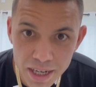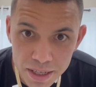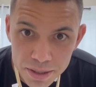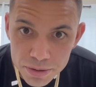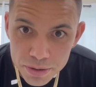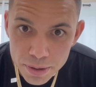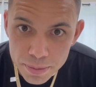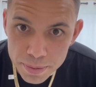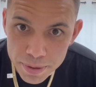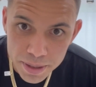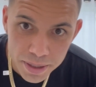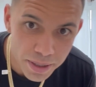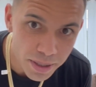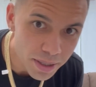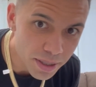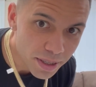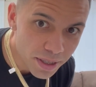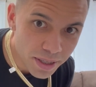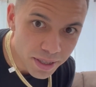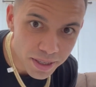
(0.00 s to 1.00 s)
of drippy.
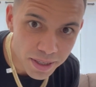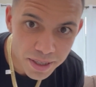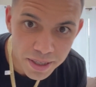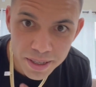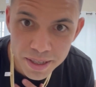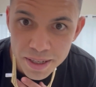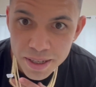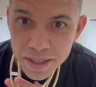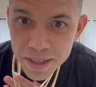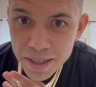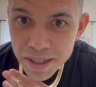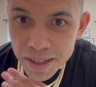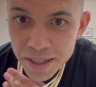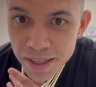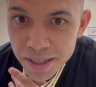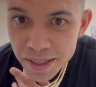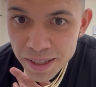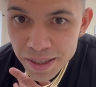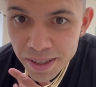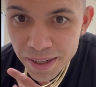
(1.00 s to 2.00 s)

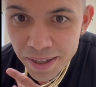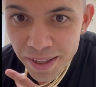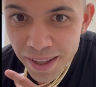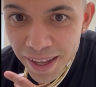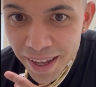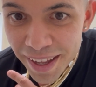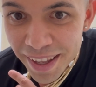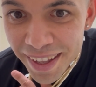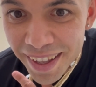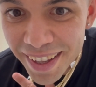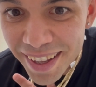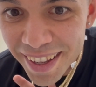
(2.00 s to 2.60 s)
Look at that.